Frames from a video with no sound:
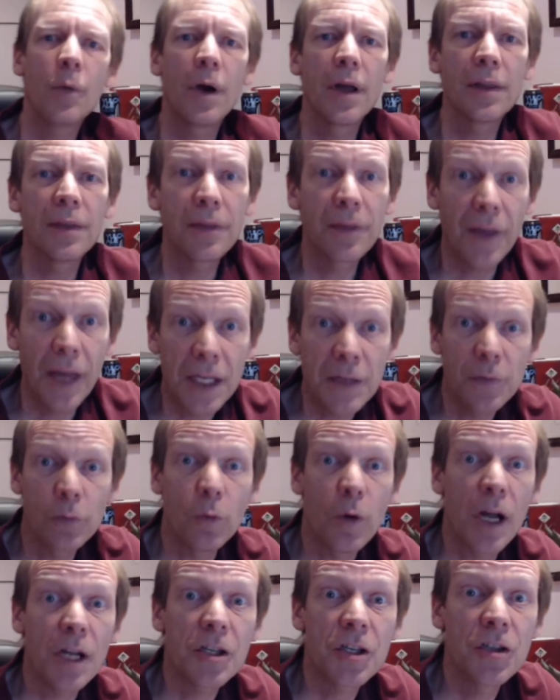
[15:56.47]
everyone,
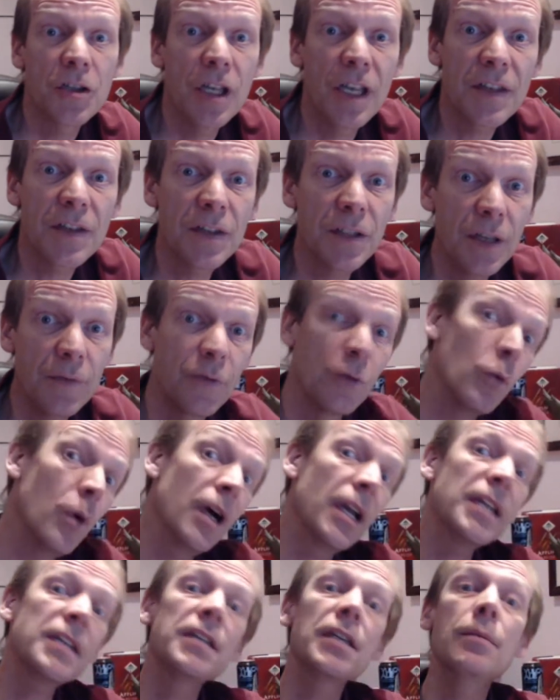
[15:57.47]
thanks for watching this. And
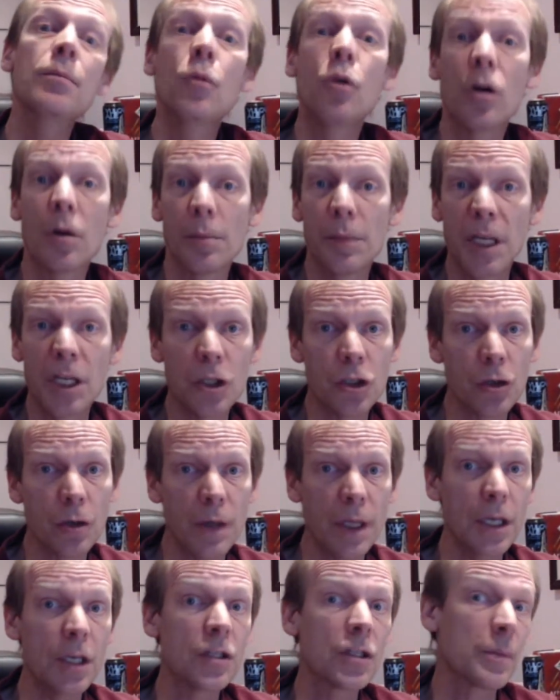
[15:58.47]
if you want to see more, make
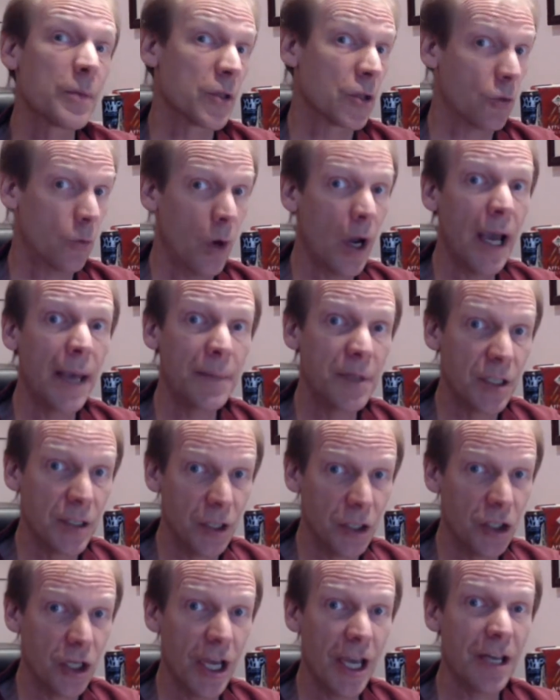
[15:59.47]
sure that you
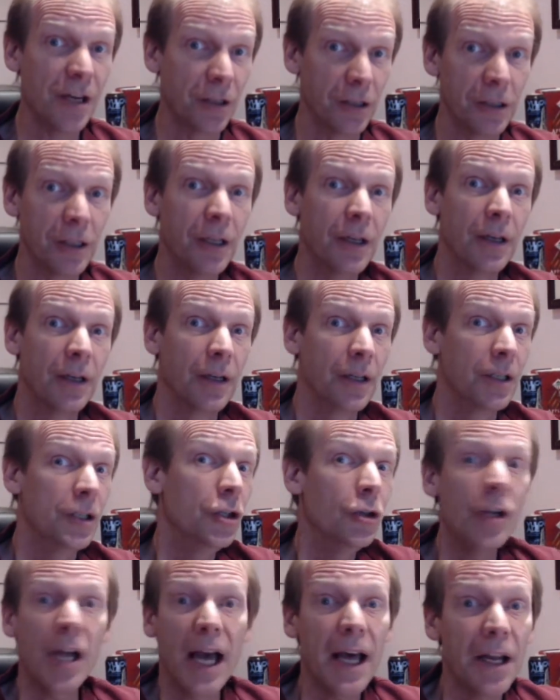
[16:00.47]
subscribe to the channel.
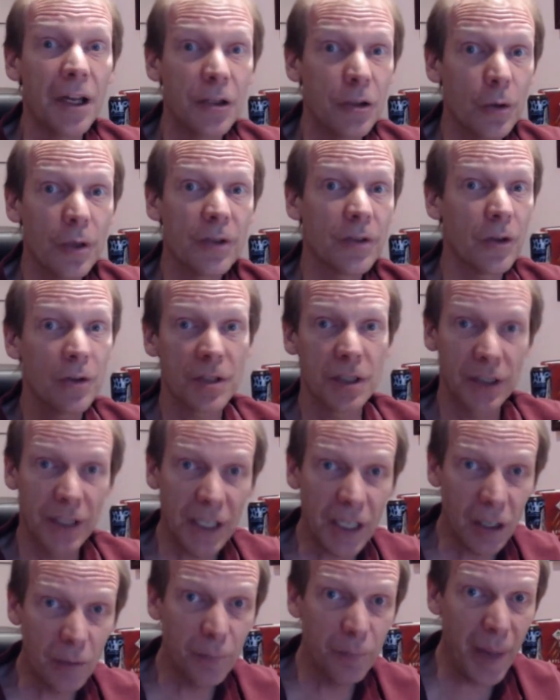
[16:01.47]
You know how to do it.
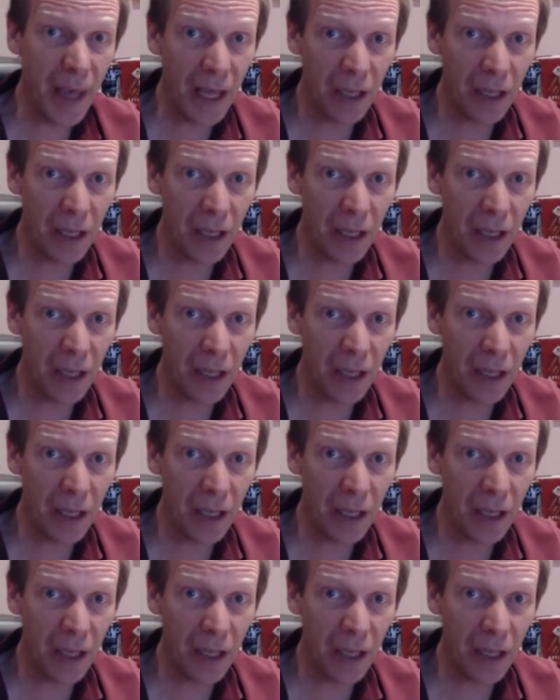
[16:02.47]
There's a little